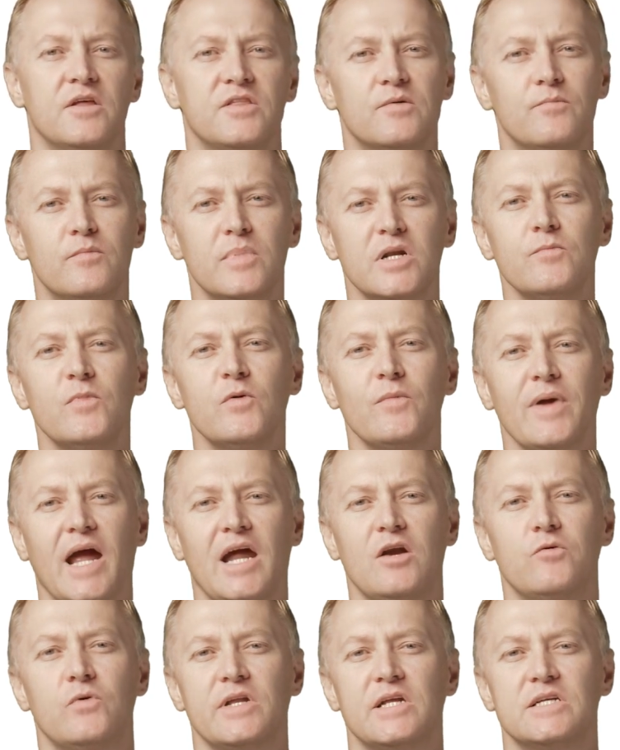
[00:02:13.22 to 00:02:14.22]
The minimum
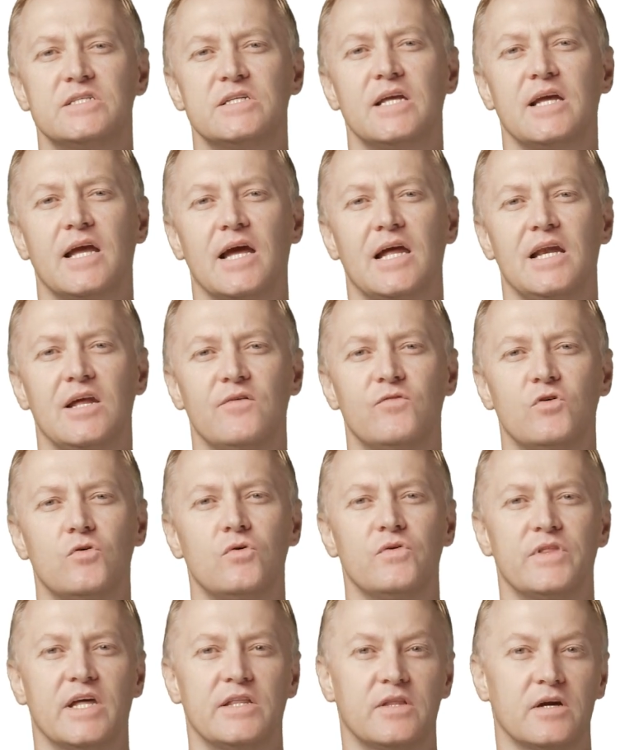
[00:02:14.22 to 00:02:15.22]
Android SDK
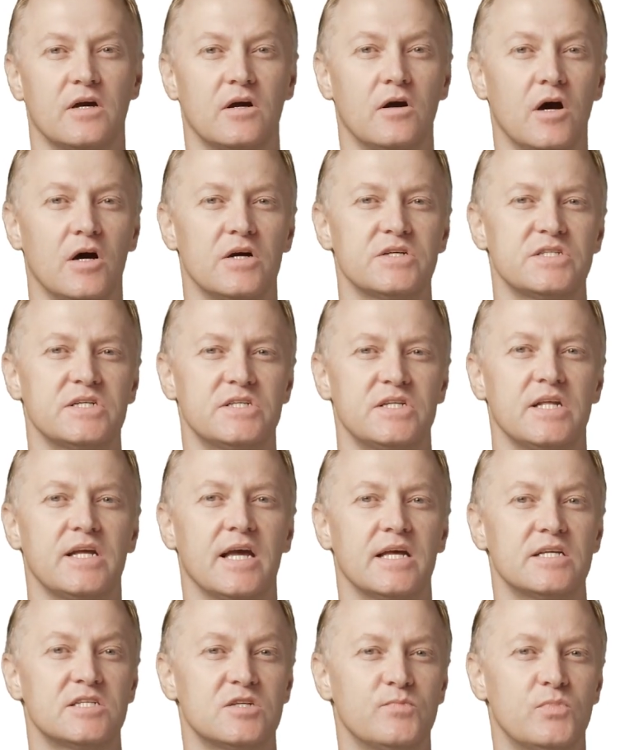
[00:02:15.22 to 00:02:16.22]
level that the Cast
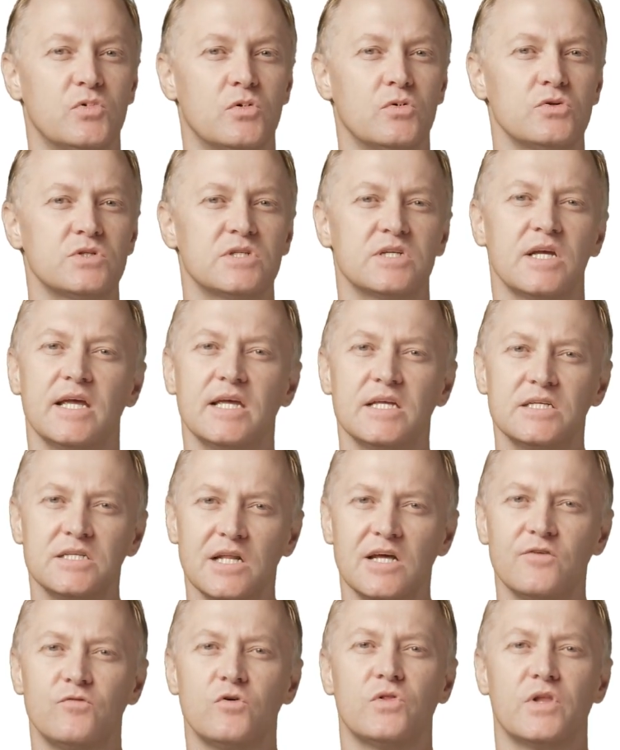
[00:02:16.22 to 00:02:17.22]
SDK supports is
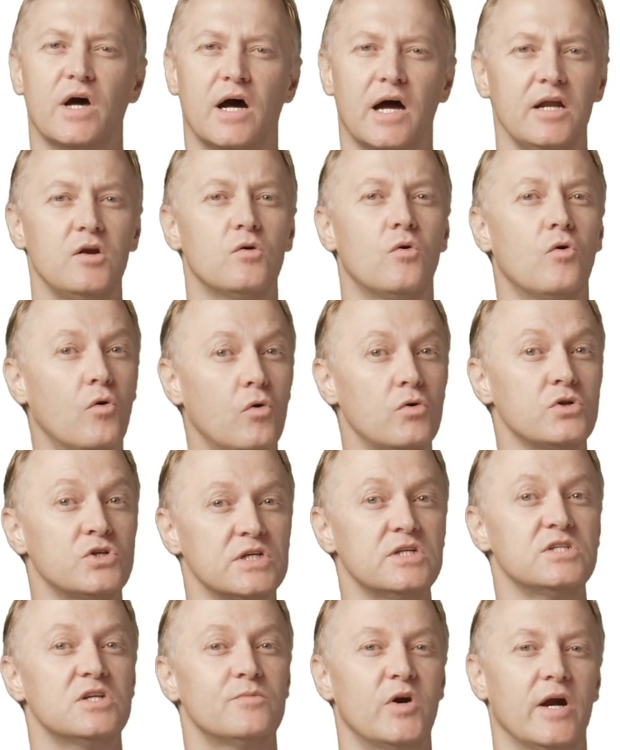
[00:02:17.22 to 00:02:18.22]
level 9 or
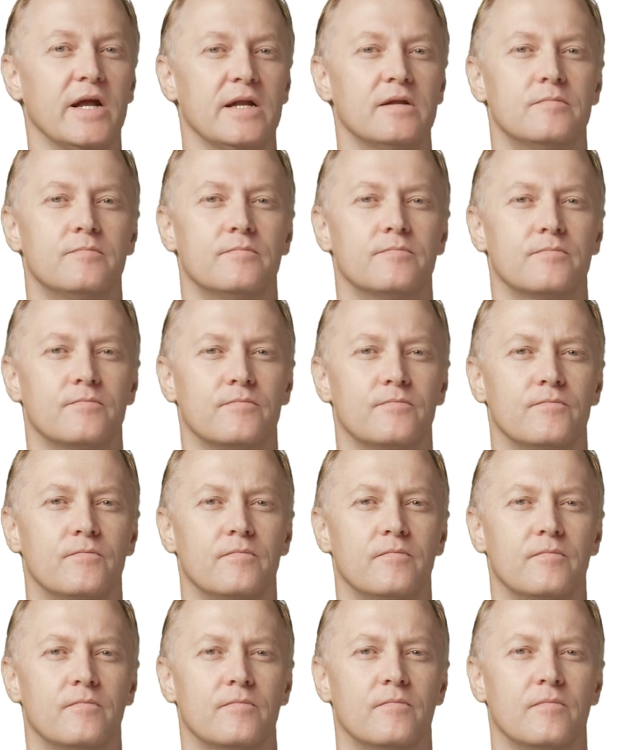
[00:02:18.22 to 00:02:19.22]
Gingerbread.
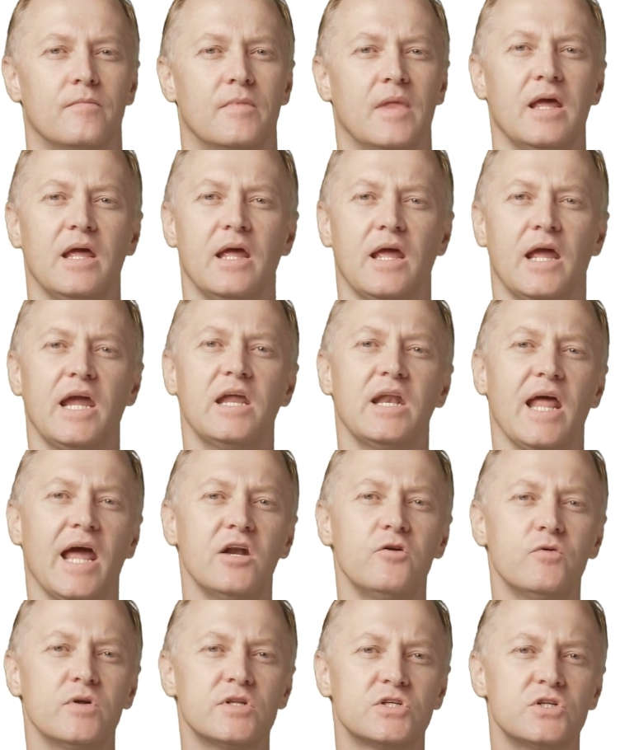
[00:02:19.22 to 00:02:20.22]
In
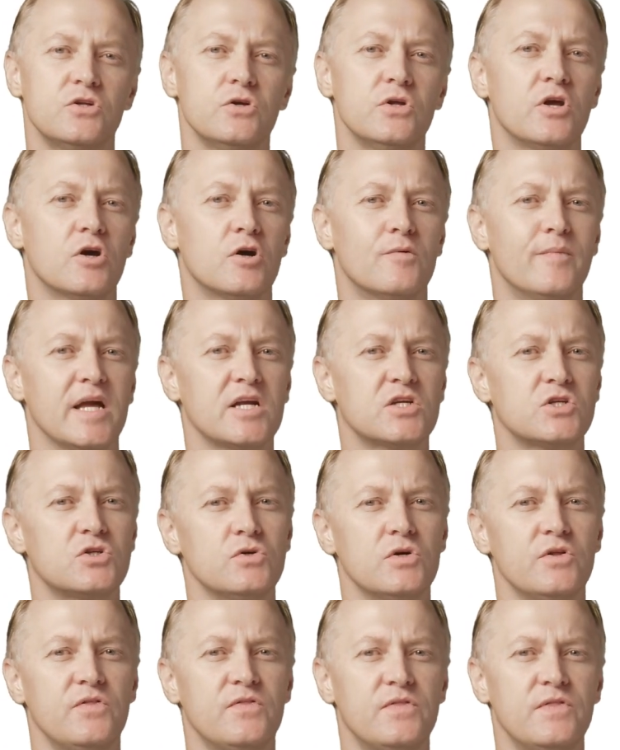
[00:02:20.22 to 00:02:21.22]
Android Studio, make
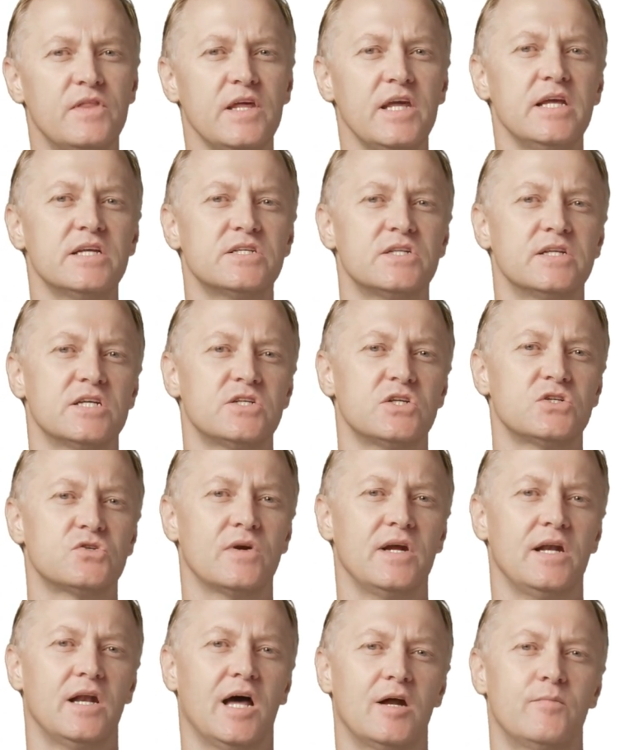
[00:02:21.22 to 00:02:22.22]
sure these
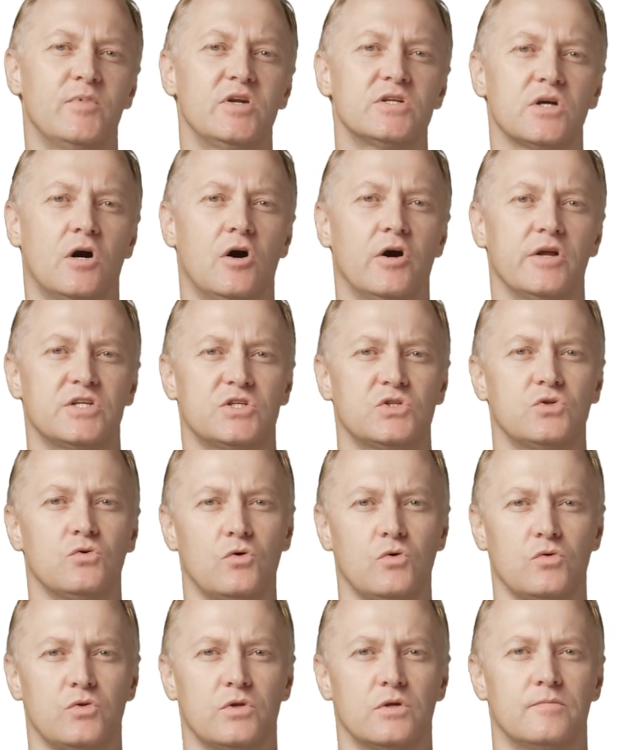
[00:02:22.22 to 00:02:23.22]
necessary libraries are
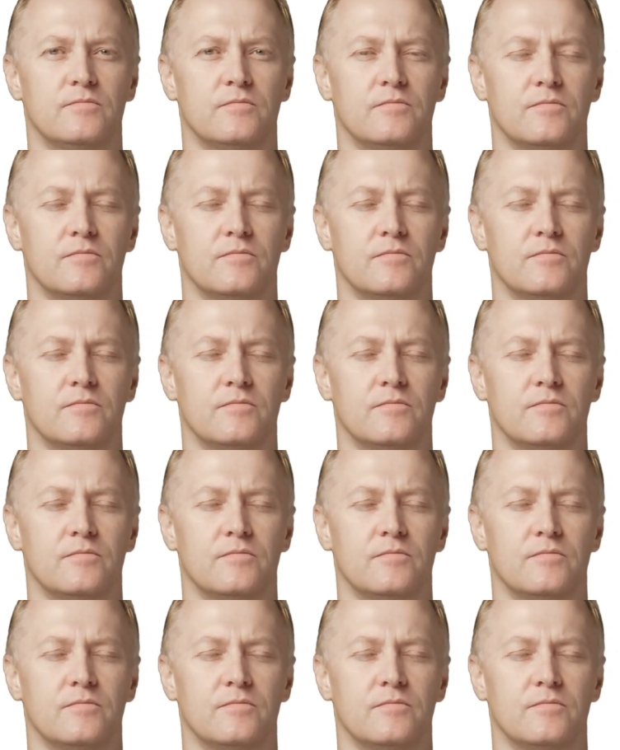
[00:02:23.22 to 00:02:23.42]
installed.